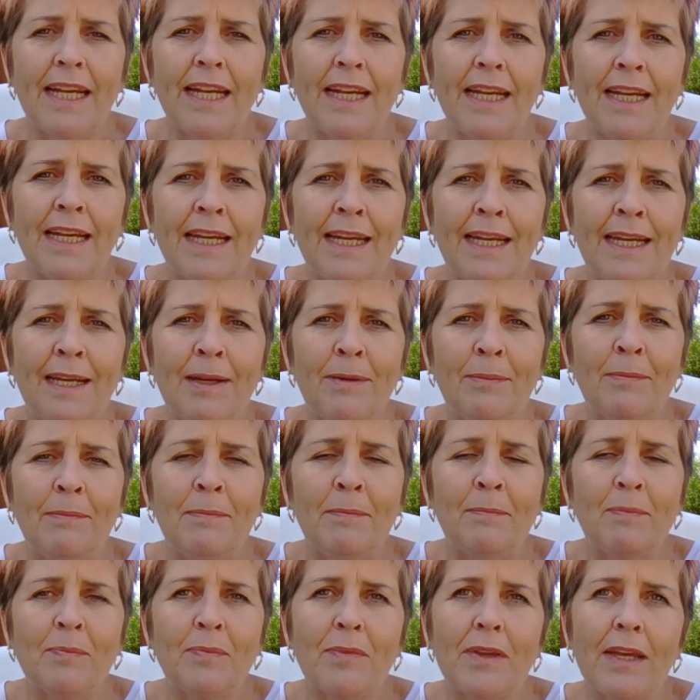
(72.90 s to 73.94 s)

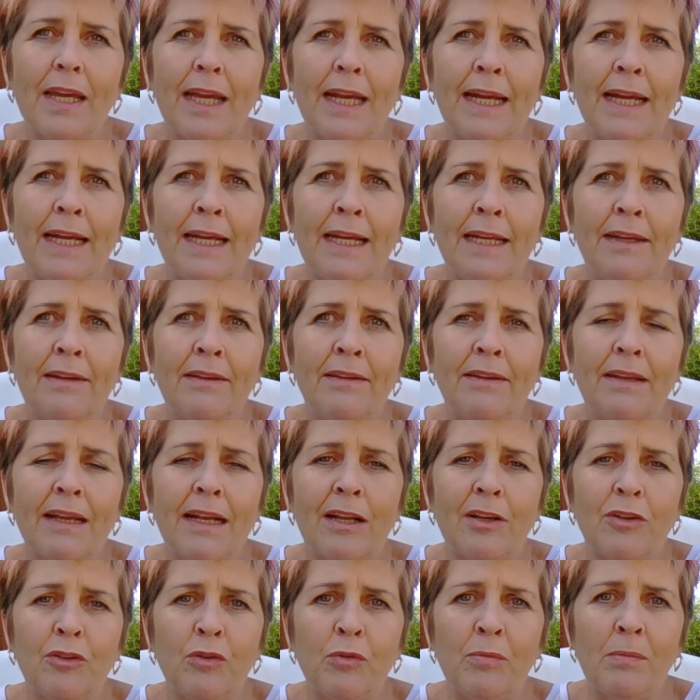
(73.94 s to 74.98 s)
and
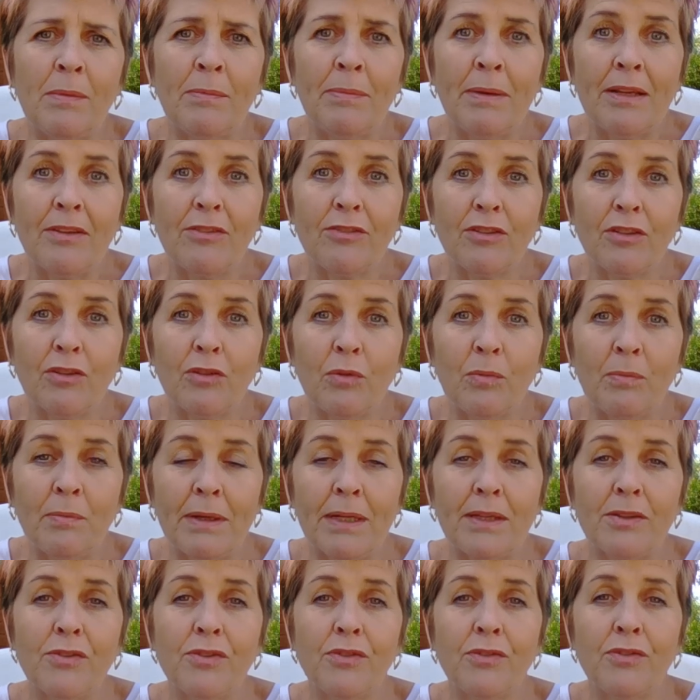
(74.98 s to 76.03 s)
I'll do my best to come
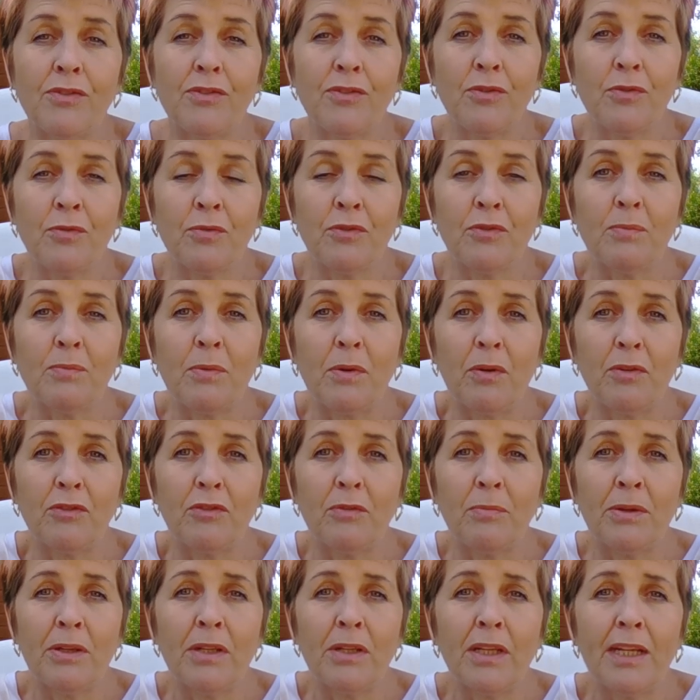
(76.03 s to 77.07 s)
back to you as soon as
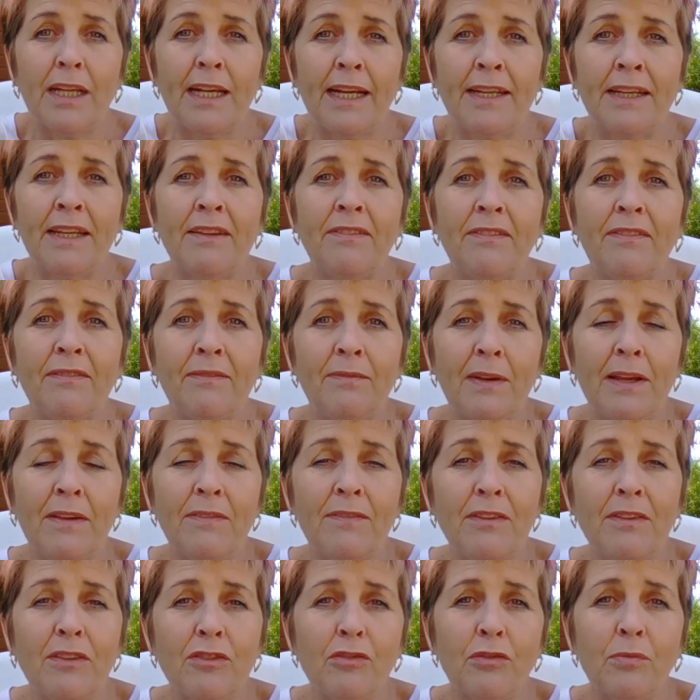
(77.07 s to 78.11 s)
possible. And
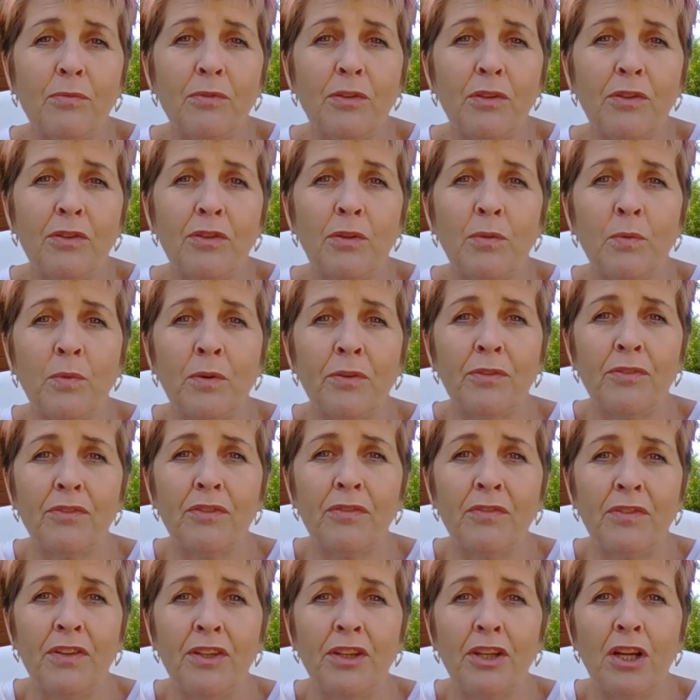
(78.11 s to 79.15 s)
if it's something that
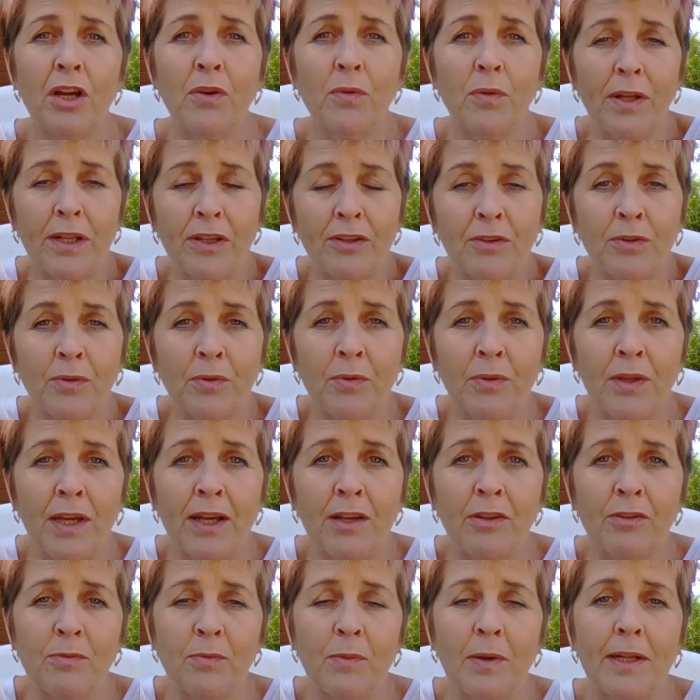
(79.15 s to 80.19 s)
warrants a video, I'll do
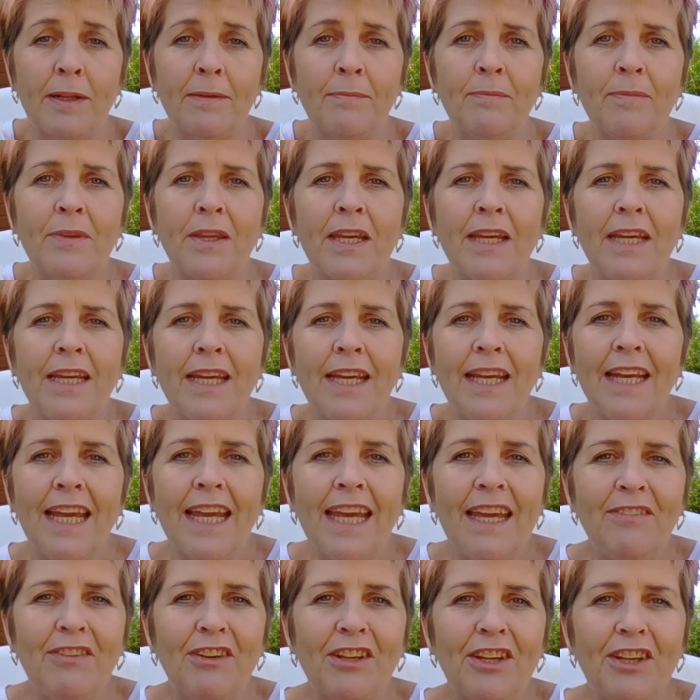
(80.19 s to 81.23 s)
that as well.
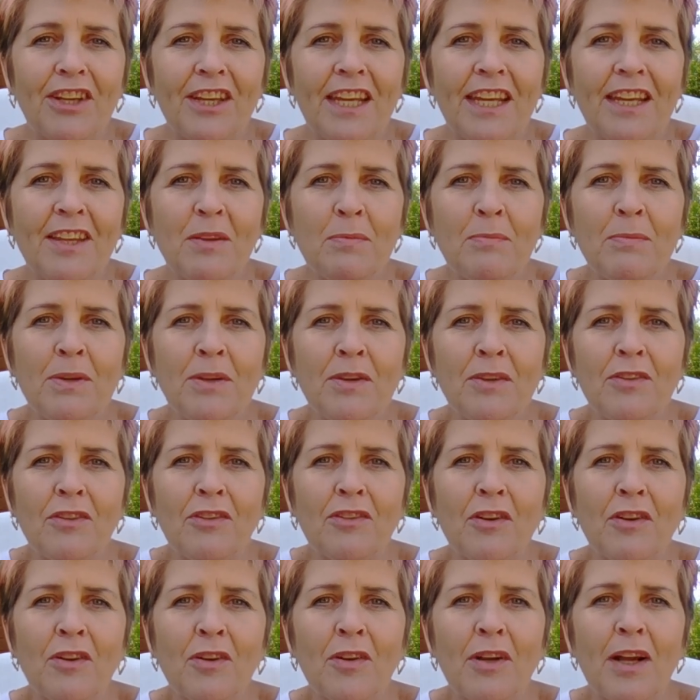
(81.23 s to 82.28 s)
If you can hear the bird
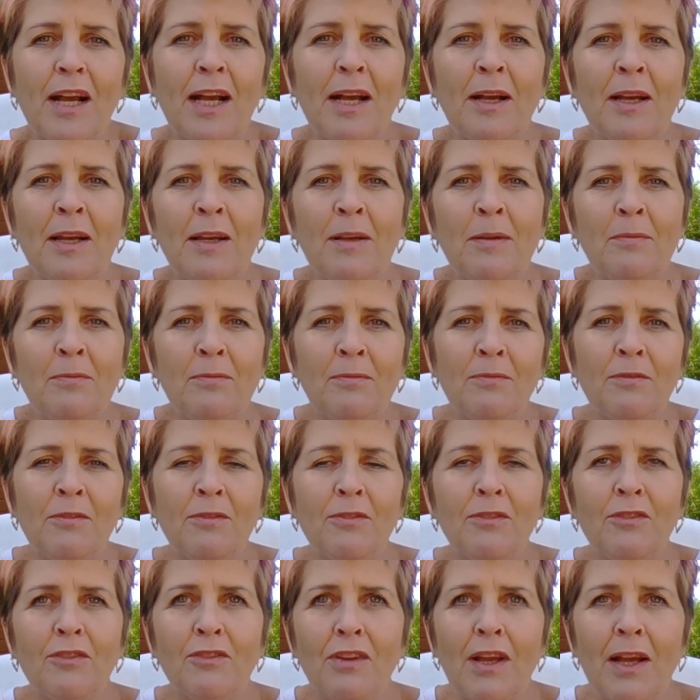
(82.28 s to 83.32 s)
song,
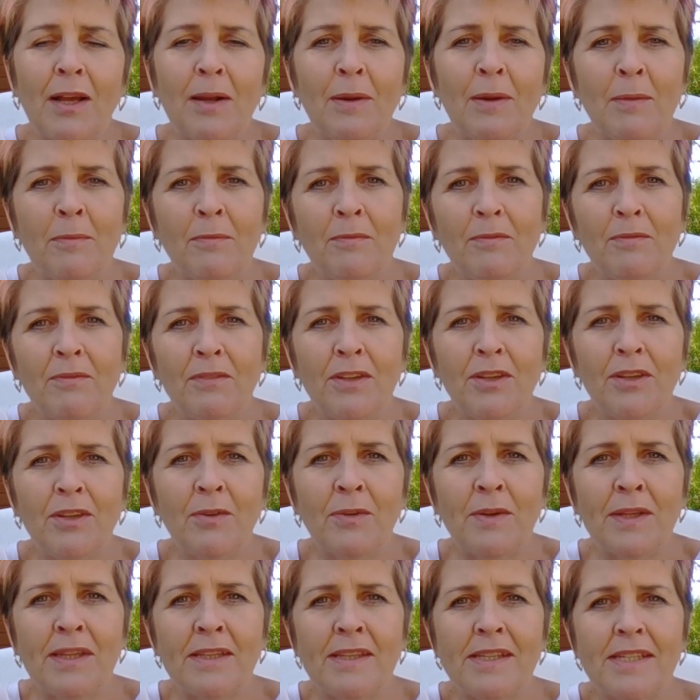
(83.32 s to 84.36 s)
I'm
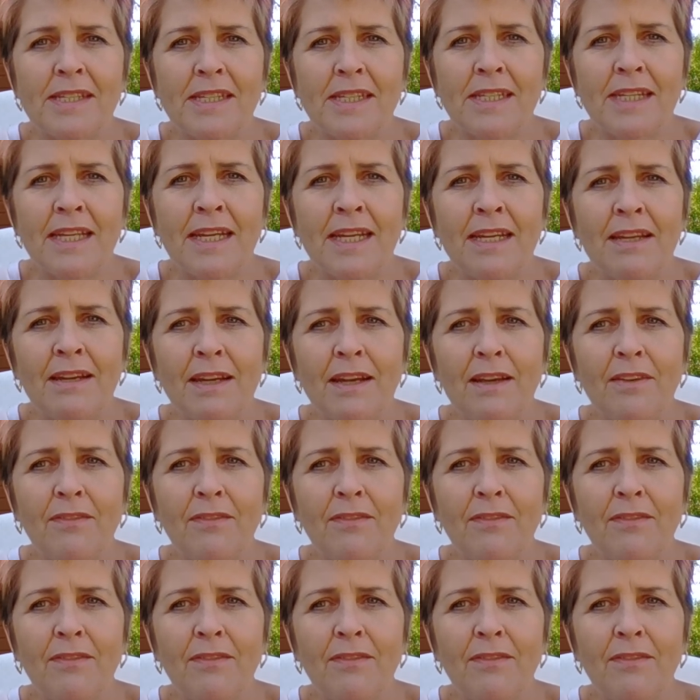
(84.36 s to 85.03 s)
videoing this today